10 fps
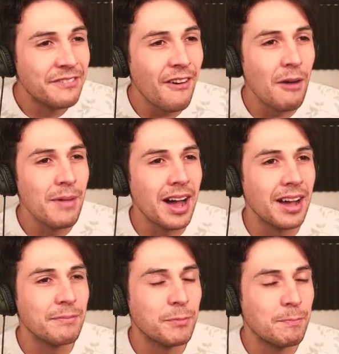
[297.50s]
from
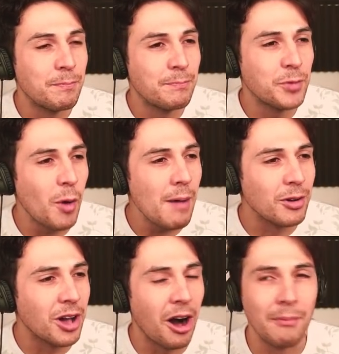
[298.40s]

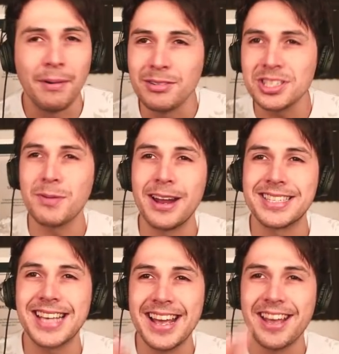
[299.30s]
Kwebbelkop, I was just about to
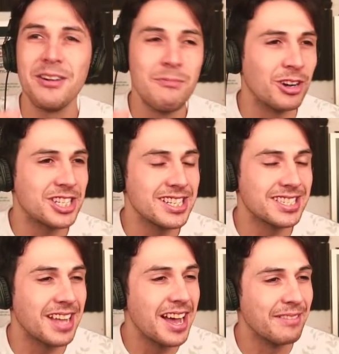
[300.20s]
say, go and watch his
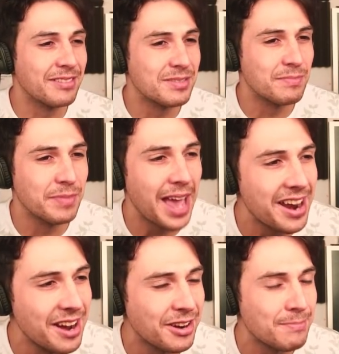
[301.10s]

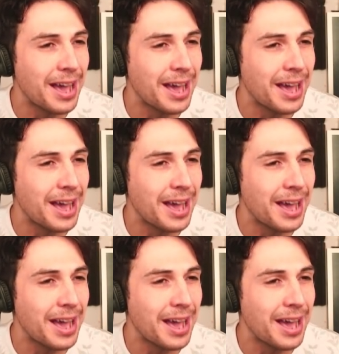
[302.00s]
Getting Over It